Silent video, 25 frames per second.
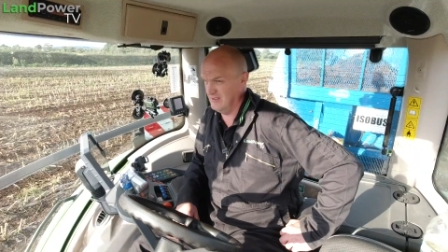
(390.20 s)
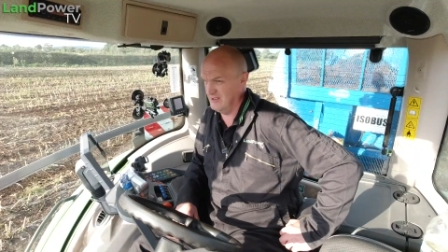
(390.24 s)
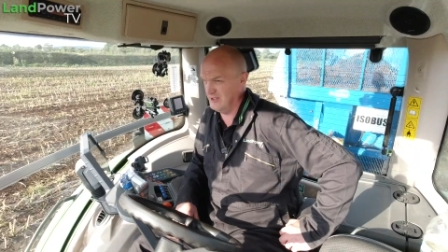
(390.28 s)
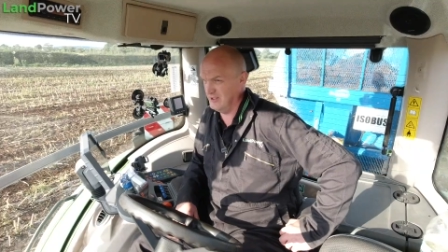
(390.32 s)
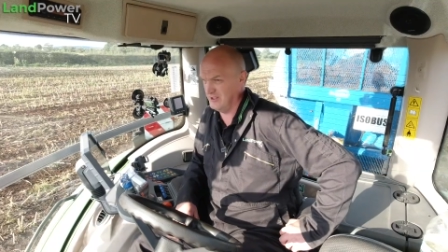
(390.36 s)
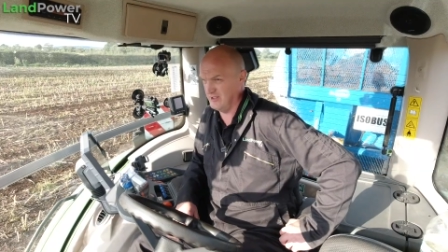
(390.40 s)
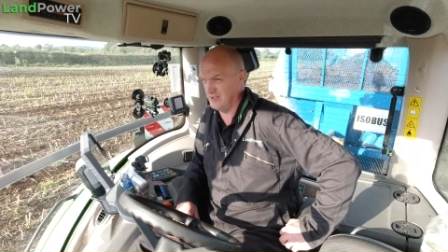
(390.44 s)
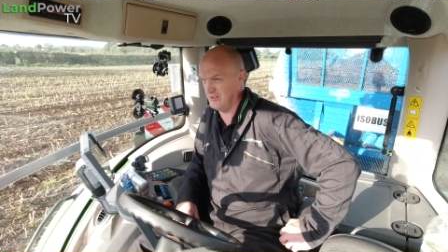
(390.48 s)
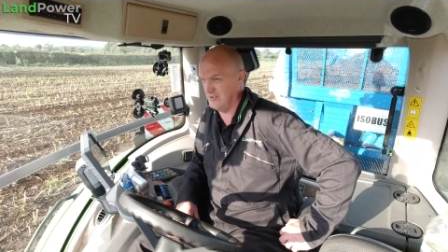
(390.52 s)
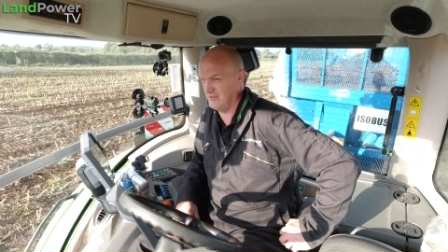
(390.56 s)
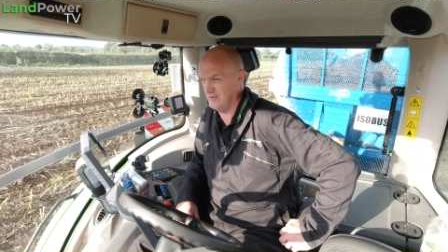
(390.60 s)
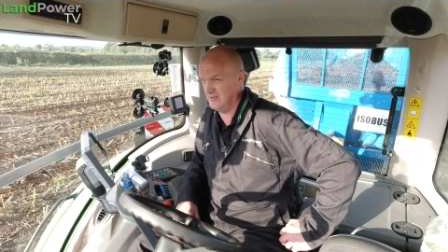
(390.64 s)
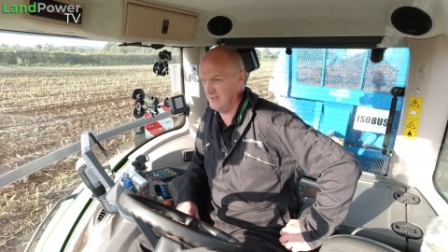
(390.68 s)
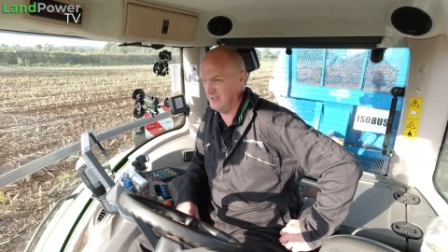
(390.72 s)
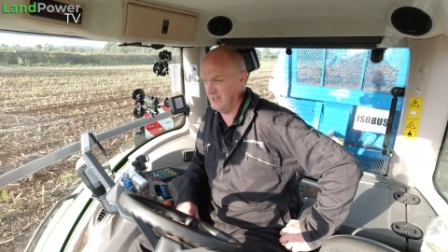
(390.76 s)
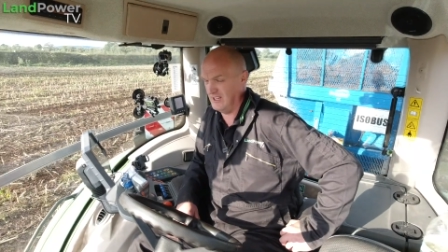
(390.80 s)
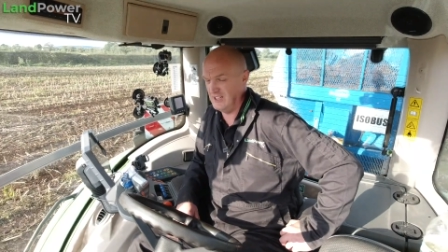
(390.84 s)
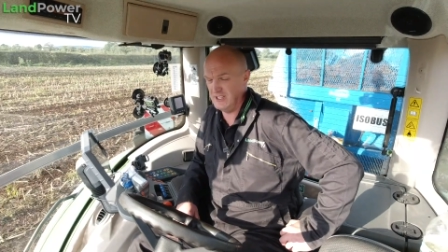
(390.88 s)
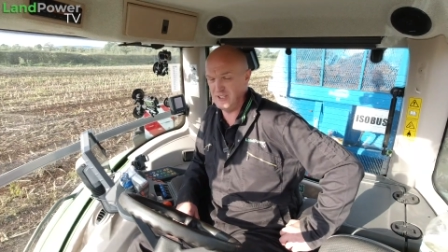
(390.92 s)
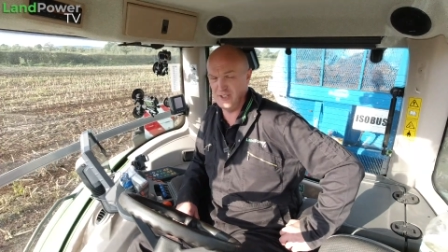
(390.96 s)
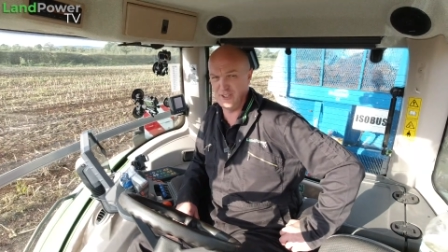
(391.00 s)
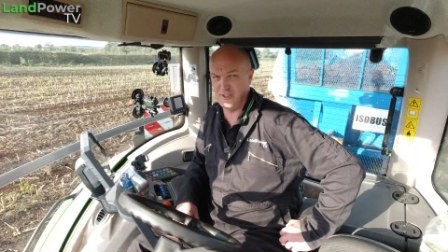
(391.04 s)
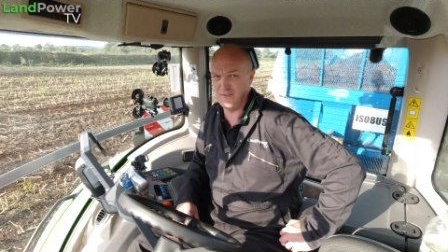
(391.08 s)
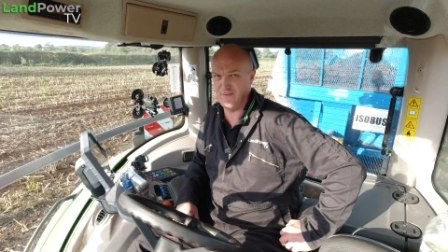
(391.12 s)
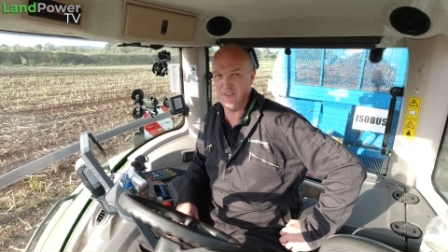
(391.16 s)
just,
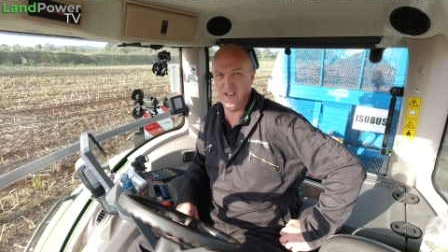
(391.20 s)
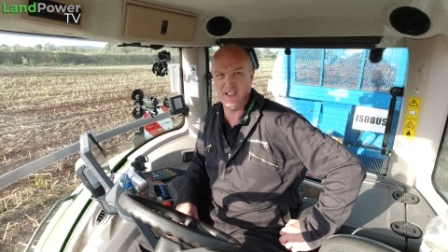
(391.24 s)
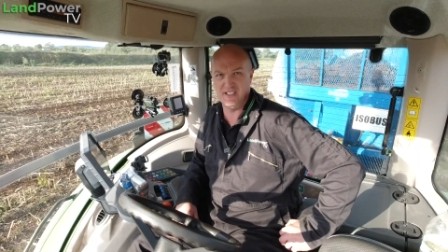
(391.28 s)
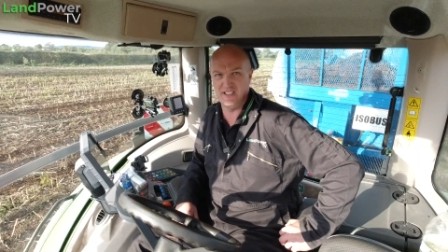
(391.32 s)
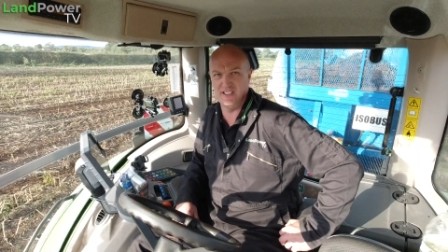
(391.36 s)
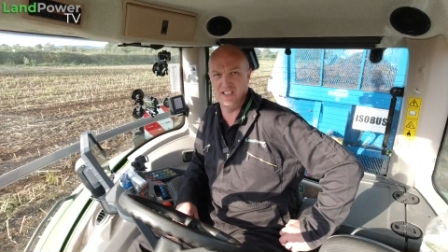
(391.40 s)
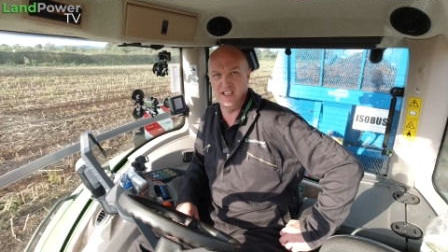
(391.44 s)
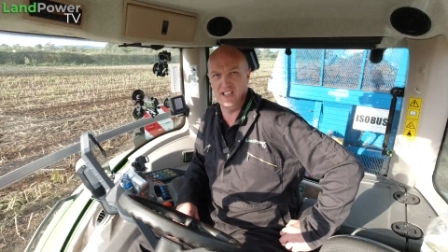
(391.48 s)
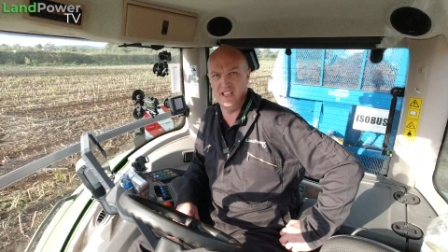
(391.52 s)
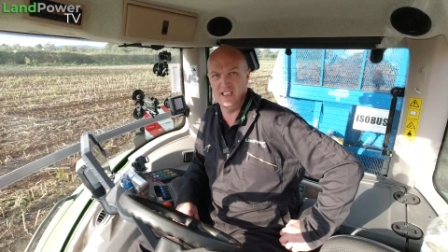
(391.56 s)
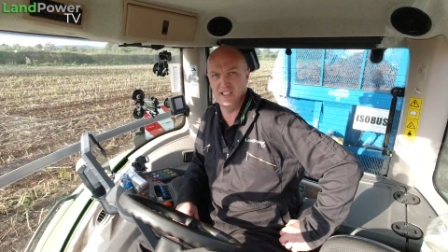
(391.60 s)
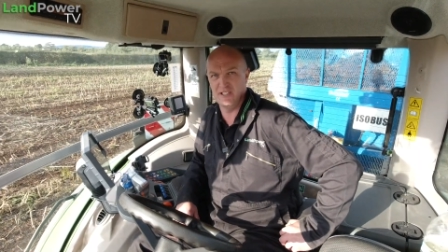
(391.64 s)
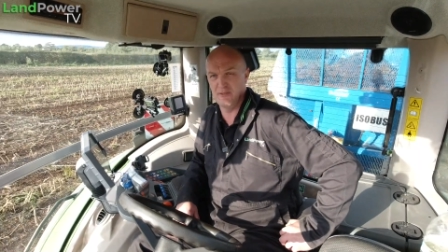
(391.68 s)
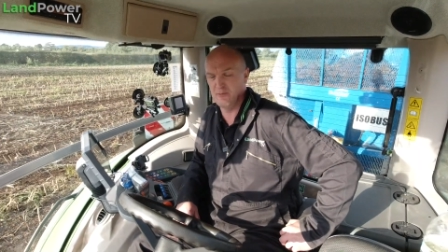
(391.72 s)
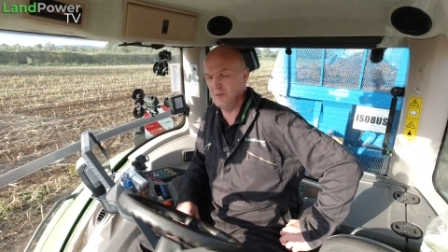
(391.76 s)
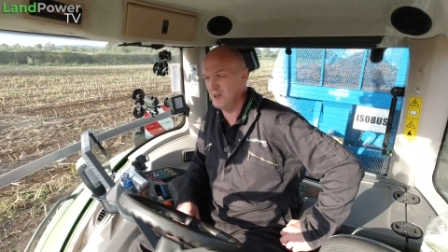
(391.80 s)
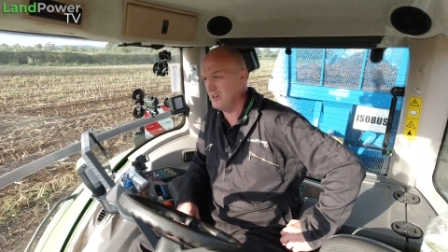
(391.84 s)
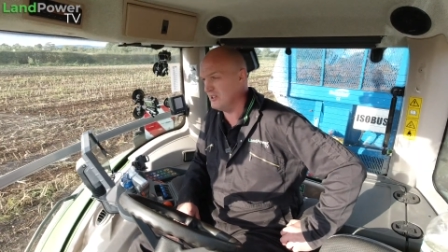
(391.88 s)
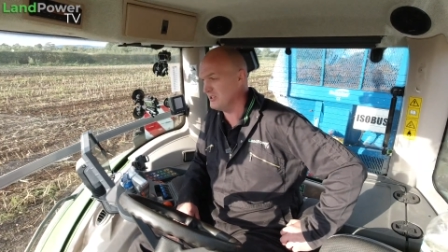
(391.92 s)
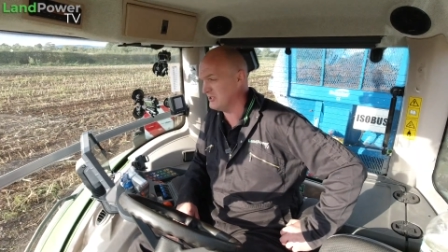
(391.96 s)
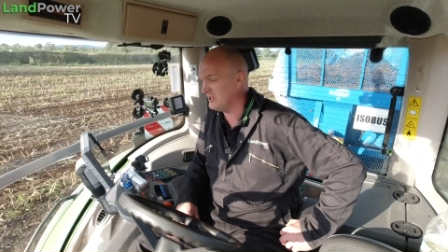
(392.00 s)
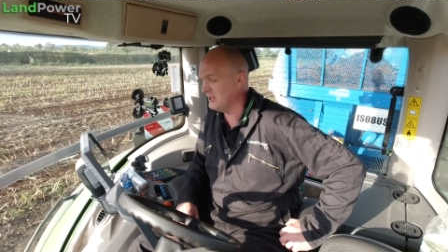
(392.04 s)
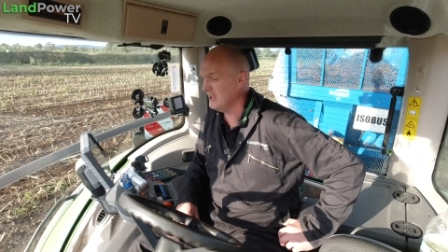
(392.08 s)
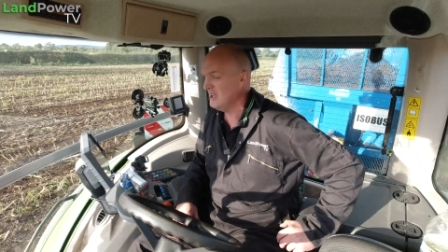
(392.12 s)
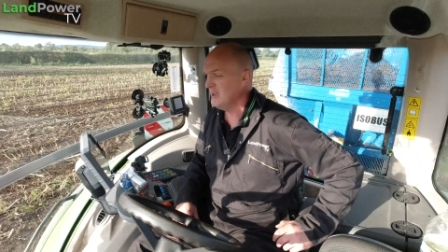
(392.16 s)
it's just fascinating to
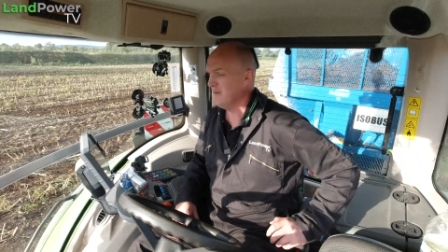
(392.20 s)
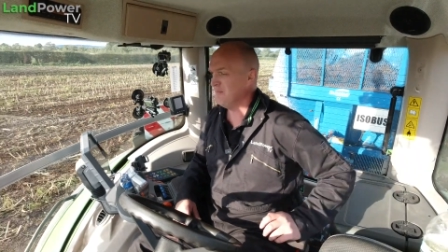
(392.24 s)
watch